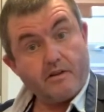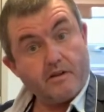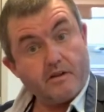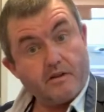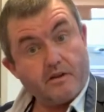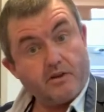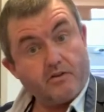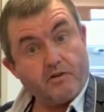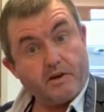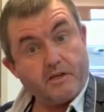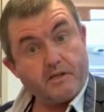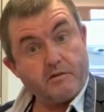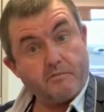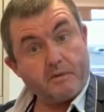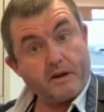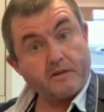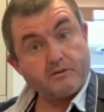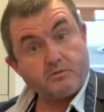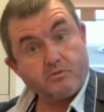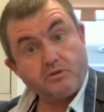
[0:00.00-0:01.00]
ingredient
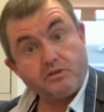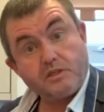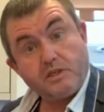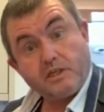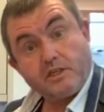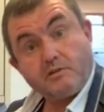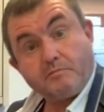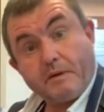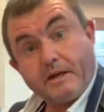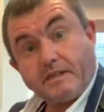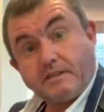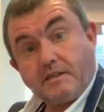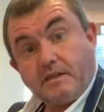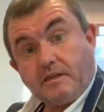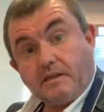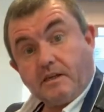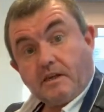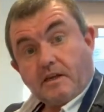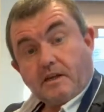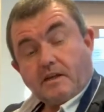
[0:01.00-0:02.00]
perhaps wasn't expecting.
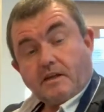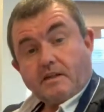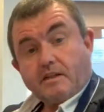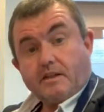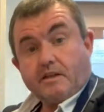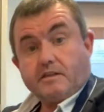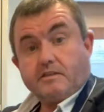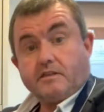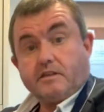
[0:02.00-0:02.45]
This